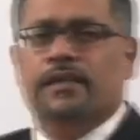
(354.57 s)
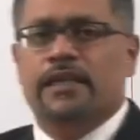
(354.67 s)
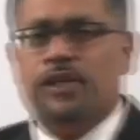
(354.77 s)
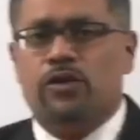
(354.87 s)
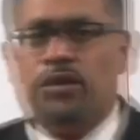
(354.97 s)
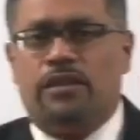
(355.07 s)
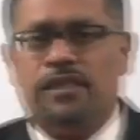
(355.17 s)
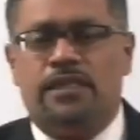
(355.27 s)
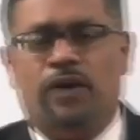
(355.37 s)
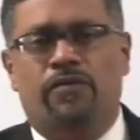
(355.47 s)
That's all.
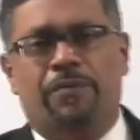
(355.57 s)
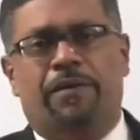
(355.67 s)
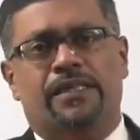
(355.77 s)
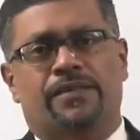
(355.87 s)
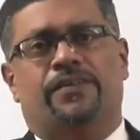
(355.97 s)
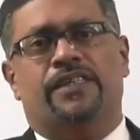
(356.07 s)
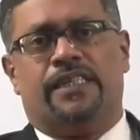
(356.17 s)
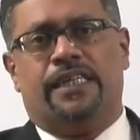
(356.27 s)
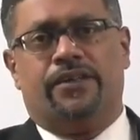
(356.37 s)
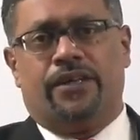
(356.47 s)
This is how we pass the
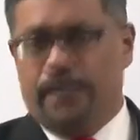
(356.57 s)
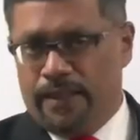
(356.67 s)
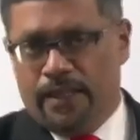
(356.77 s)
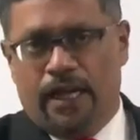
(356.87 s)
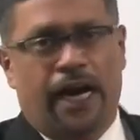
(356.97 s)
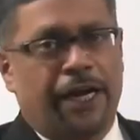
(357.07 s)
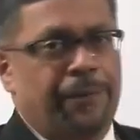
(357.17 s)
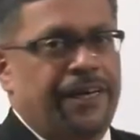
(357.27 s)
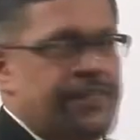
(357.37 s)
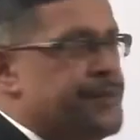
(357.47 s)
first entry. I
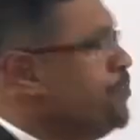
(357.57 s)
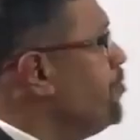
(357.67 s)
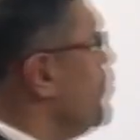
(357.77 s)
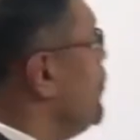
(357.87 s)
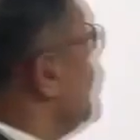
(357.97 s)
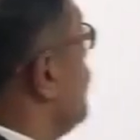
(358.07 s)
repeat.